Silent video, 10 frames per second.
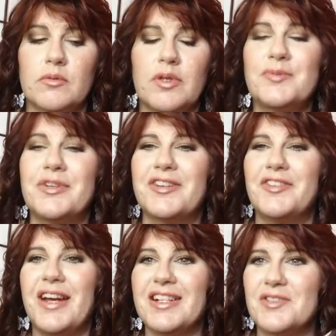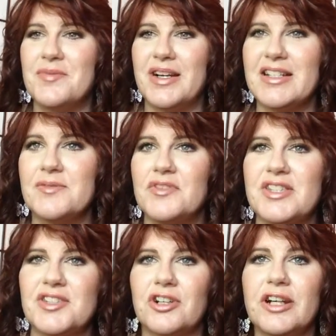as a matter of fact, it reminds me of a
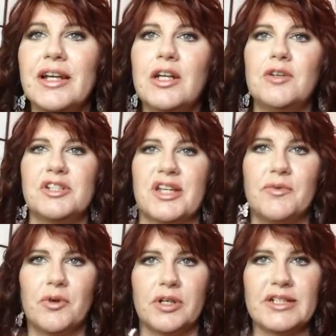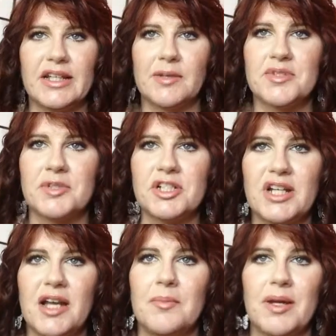story, which I've already taken up so much
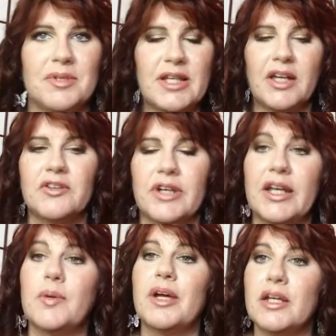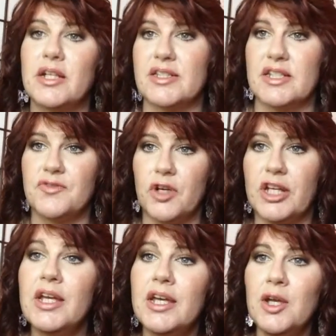time, but I'm going to tell you it anyway, because it's
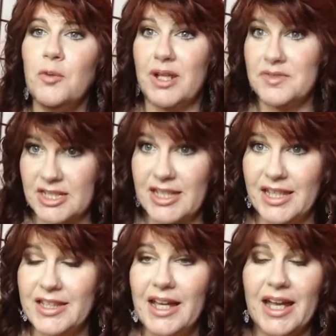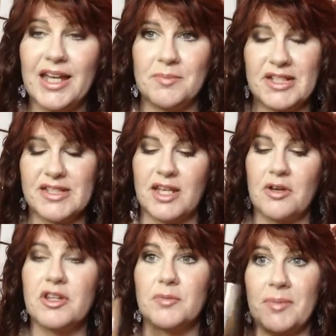funny. When I was a kid, I had a
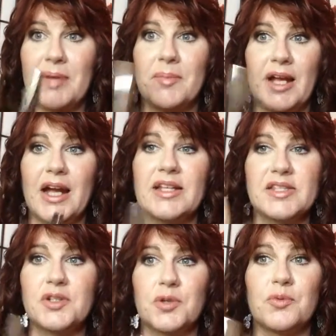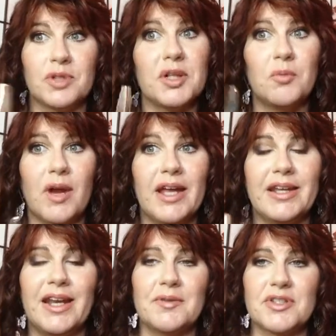mascara that would make my eyes turn really red,
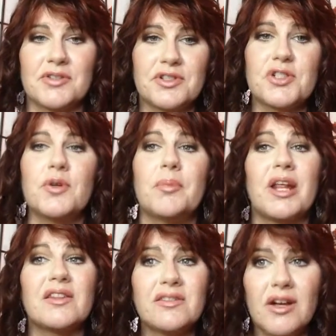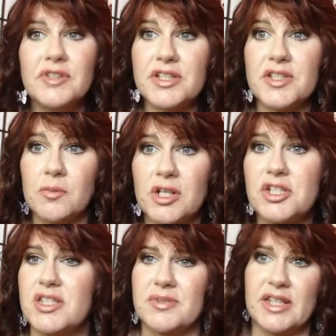and I was allergic to it, but I loved it so much
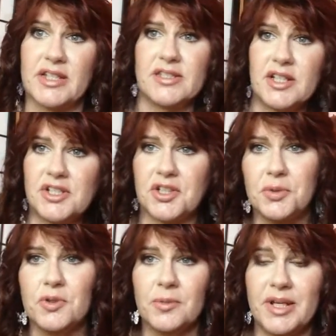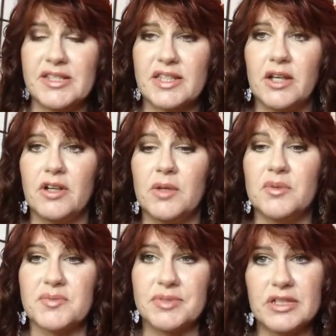because it was like such a cool mascara, and it
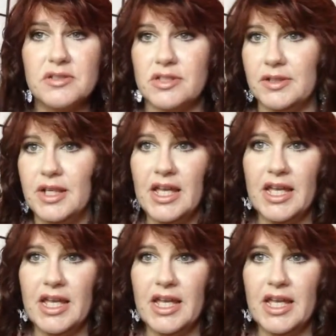was blue, and